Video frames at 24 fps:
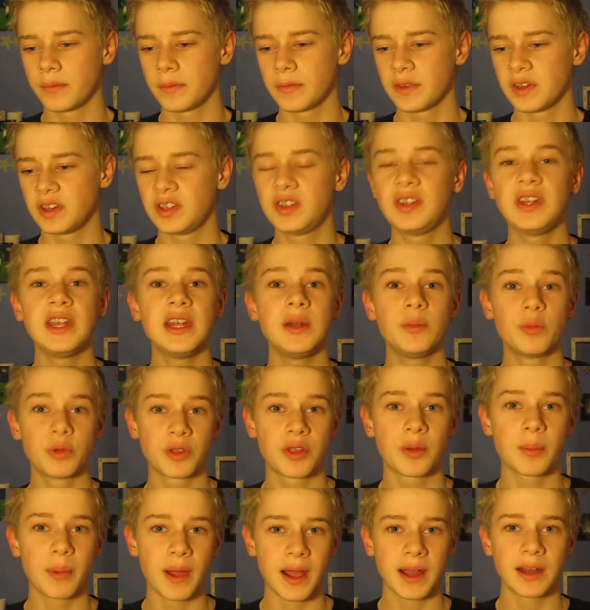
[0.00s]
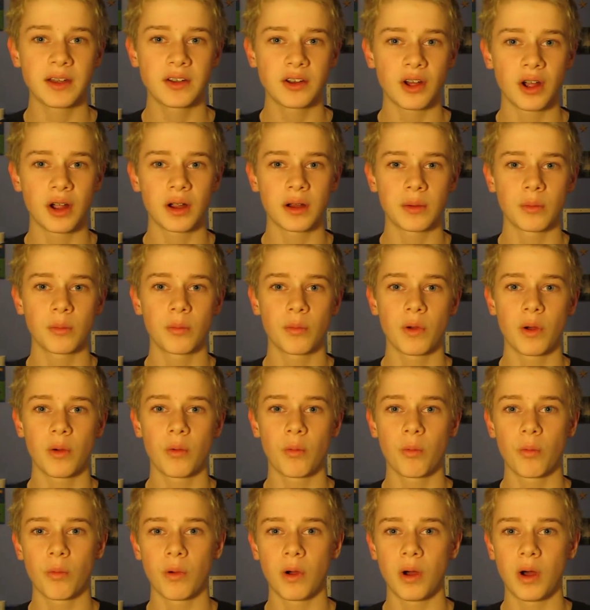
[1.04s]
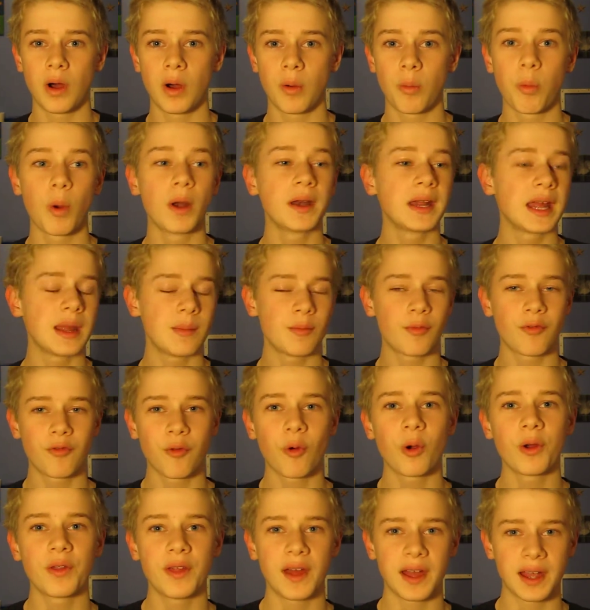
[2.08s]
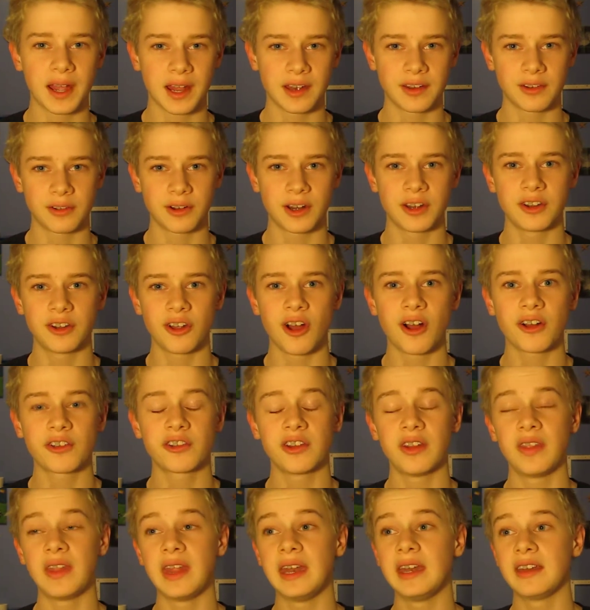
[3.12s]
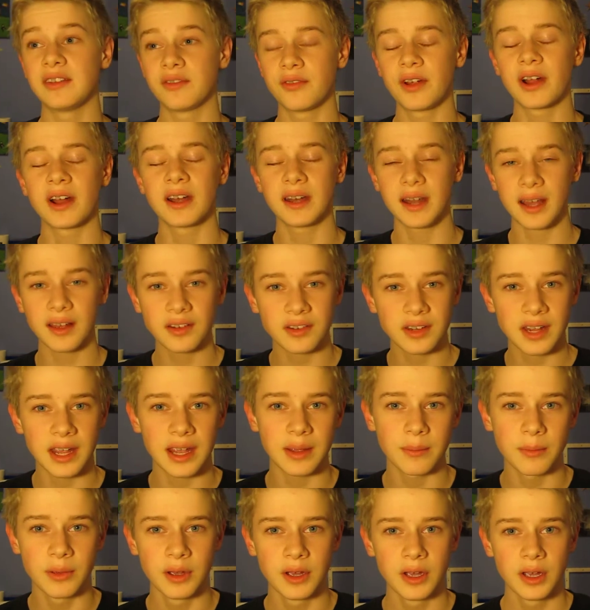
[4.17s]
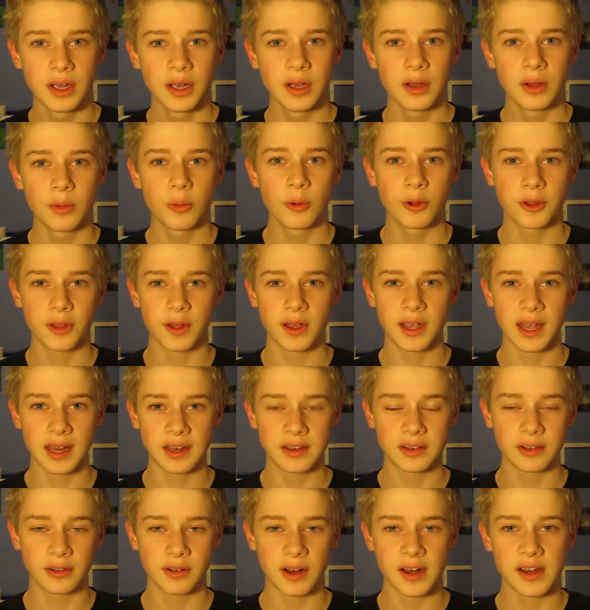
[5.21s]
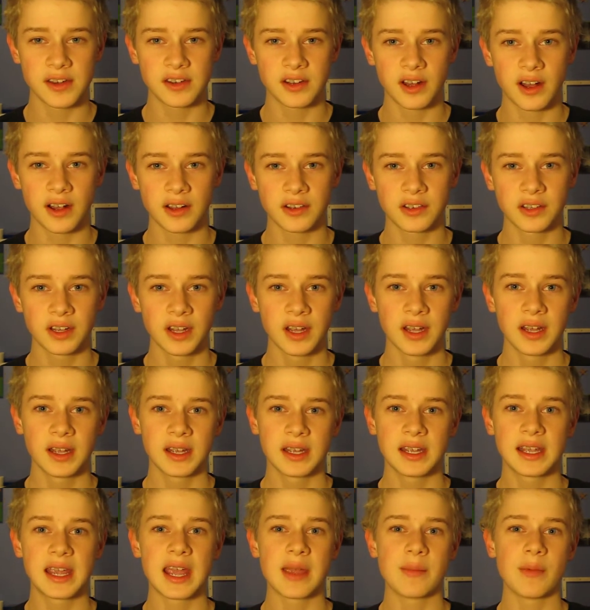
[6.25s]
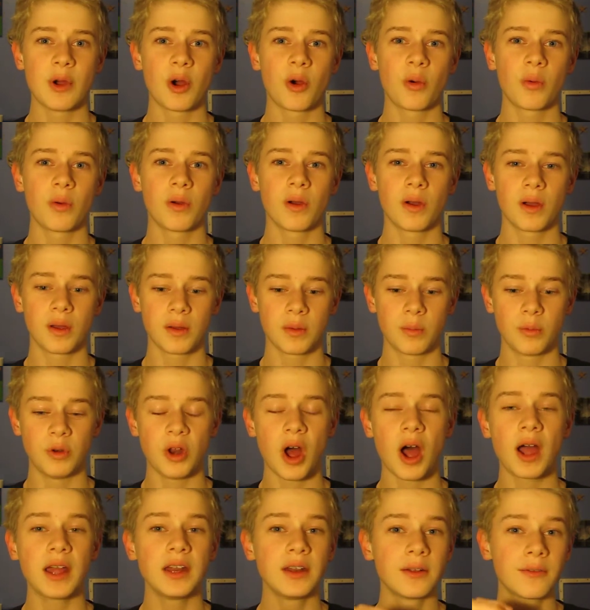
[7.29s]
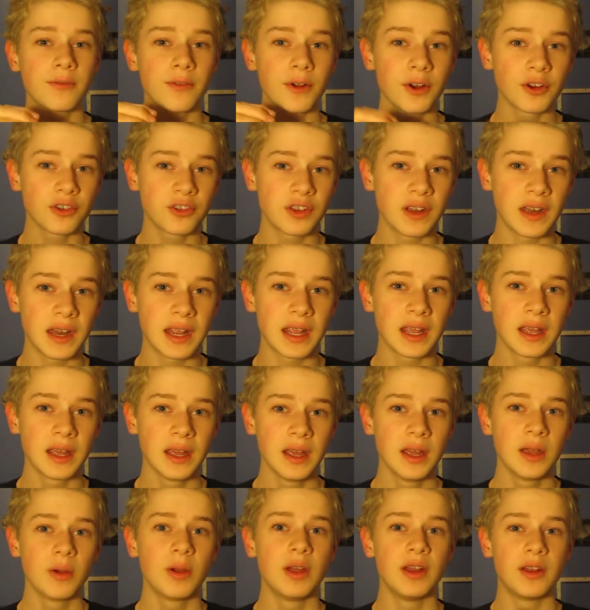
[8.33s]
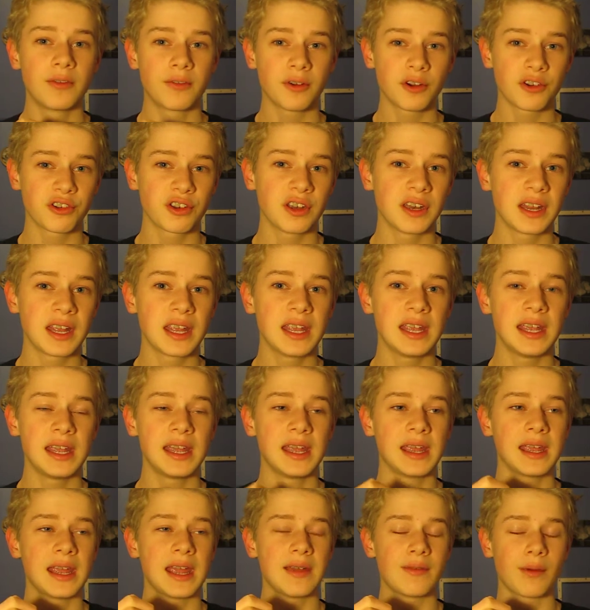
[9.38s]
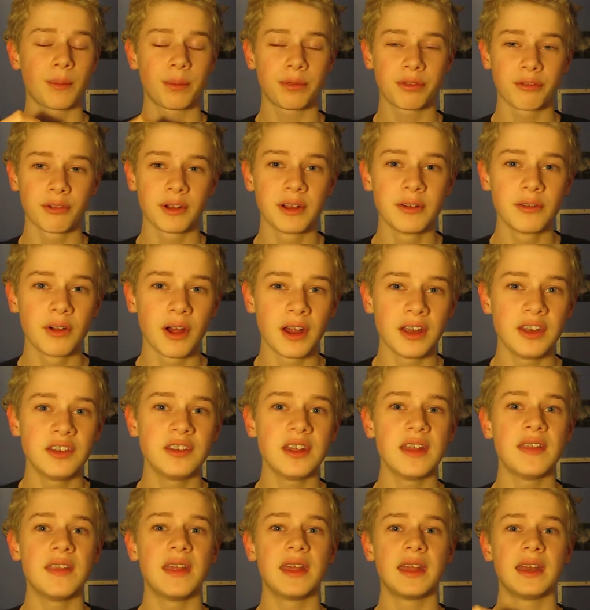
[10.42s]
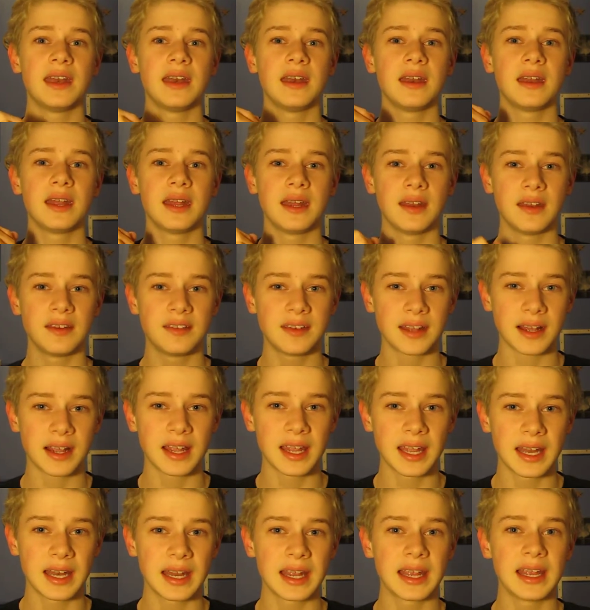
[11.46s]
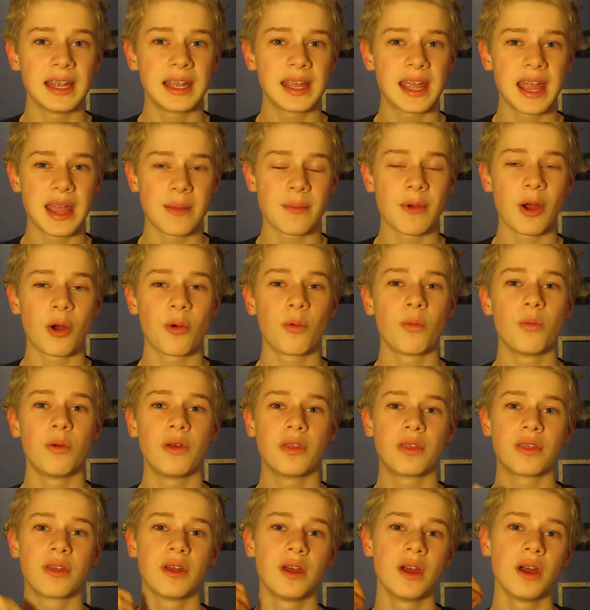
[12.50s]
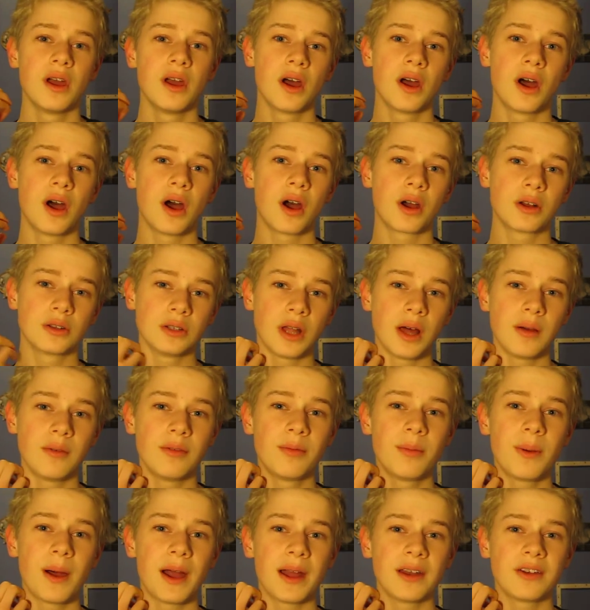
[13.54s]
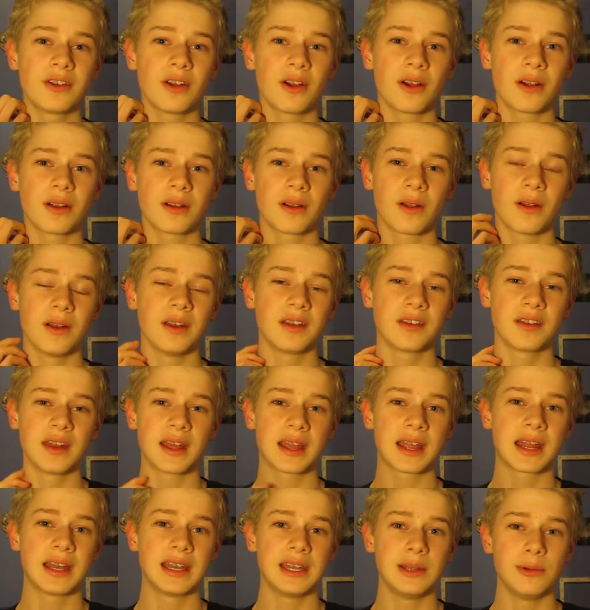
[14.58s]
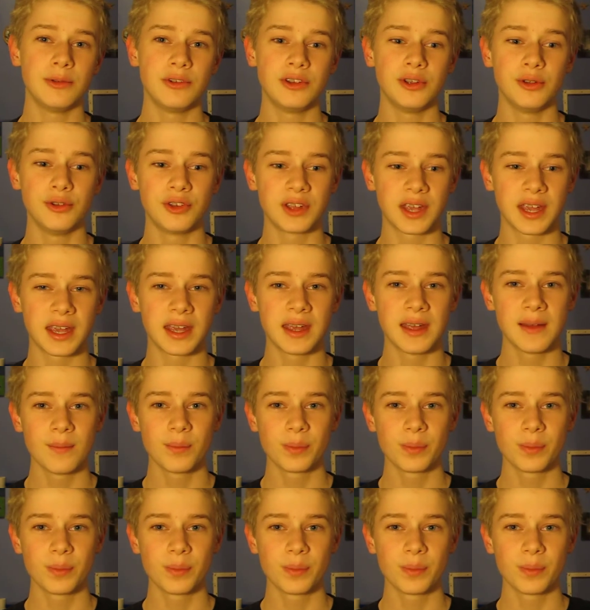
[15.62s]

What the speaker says: seen with the pine tar one game before that against the Red Sox, and then his very next game against the Red Sox, he came out not in the first inning. In the first inning, he gave up 3 runs, and then in the second inning, he came out with a glob of pine tar on his neck, and he was using it.